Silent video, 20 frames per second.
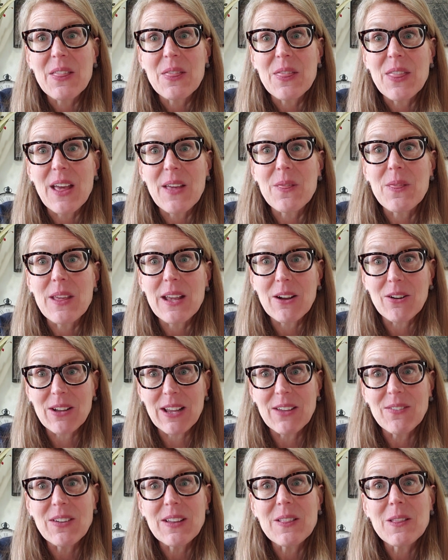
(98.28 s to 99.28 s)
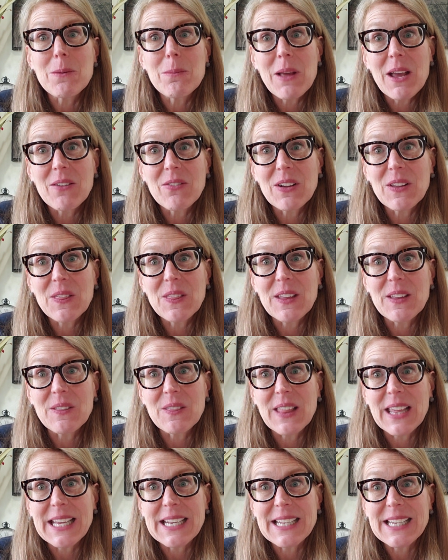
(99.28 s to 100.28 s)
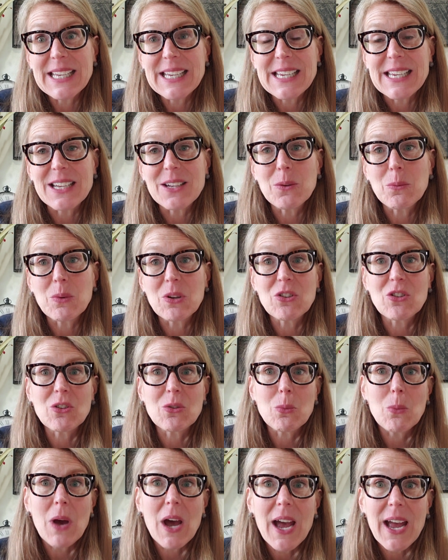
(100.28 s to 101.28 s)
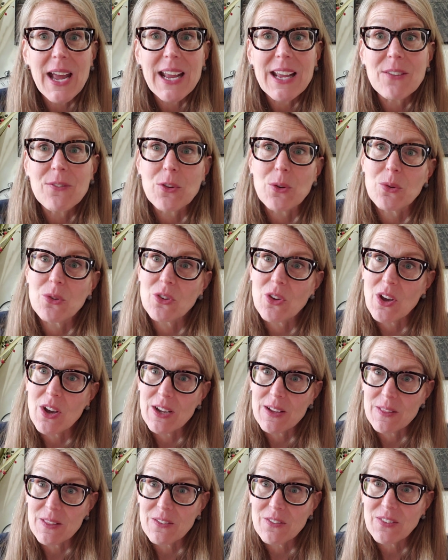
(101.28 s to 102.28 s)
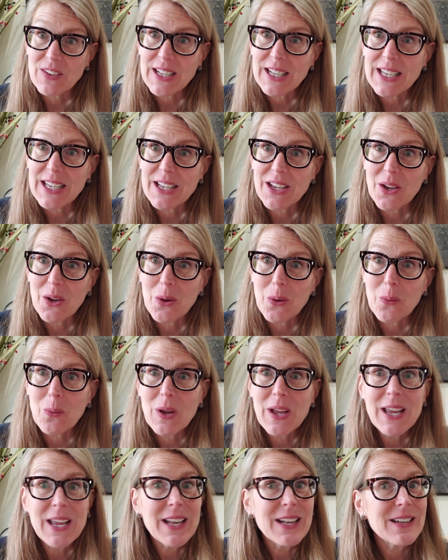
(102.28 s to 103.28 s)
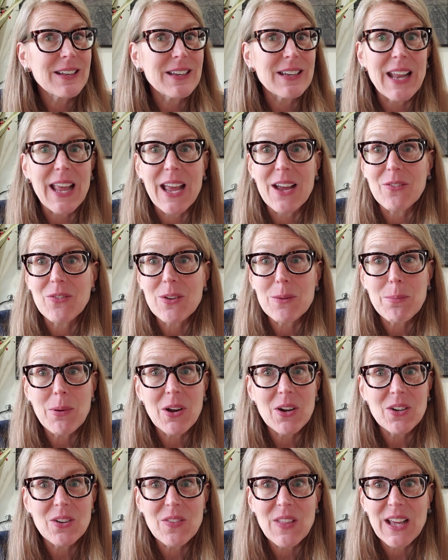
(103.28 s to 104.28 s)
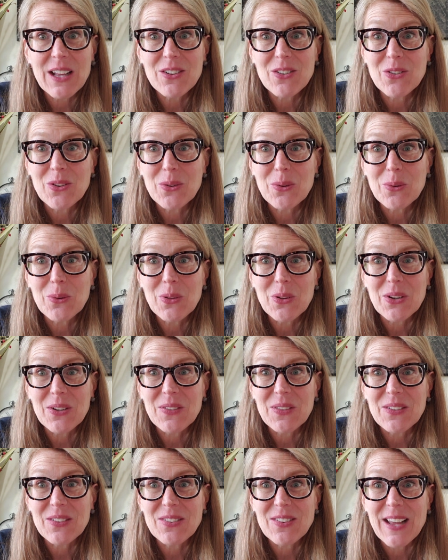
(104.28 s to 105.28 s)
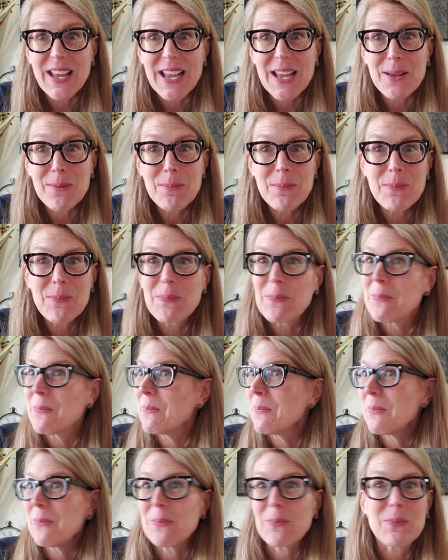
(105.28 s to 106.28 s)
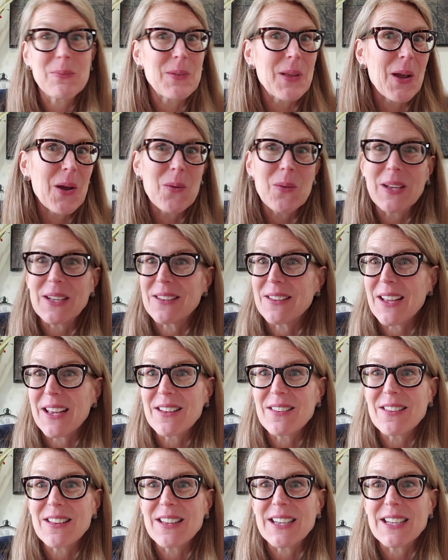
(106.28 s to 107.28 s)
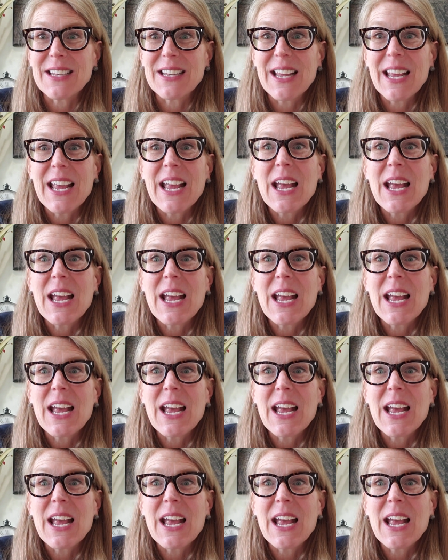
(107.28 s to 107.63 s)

that they are giving them everything they need. Which is why, if you saw in the video, did every part of that zoo look the same? No, it doesn't.